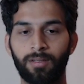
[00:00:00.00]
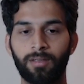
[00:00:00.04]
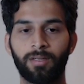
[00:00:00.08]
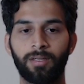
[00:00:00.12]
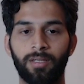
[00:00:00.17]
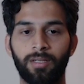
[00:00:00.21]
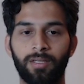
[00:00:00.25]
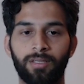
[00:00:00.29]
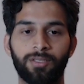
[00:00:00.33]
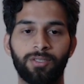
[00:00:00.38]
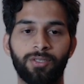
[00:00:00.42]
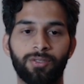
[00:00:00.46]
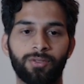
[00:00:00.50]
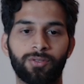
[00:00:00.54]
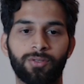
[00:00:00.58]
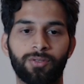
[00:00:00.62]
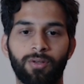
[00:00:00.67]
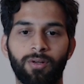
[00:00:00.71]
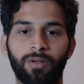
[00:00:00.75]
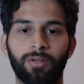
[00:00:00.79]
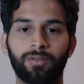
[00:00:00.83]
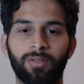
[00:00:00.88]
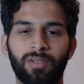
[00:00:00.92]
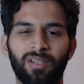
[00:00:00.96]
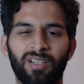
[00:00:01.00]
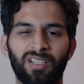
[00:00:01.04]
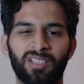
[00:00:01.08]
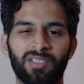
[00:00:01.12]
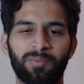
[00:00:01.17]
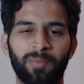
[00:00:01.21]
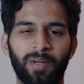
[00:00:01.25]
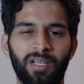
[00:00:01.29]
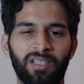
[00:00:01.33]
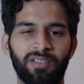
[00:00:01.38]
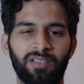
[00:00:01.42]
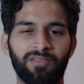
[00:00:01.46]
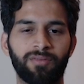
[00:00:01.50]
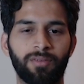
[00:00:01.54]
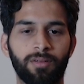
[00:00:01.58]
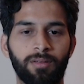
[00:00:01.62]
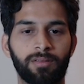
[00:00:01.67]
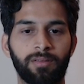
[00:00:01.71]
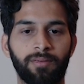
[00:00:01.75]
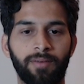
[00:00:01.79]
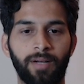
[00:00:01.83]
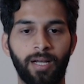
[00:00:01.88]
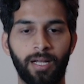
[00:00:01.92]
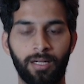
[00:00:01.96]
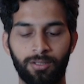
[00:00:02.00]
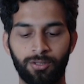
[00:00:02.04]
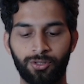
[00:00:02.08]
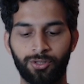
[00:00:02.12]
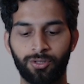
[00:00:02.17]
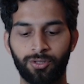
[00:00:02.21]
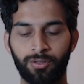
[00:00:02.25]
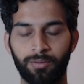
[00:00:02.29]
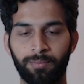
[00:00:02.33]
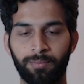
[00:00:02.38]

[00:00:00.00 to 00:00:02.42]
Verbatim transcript: Is user authorized? By default, the value should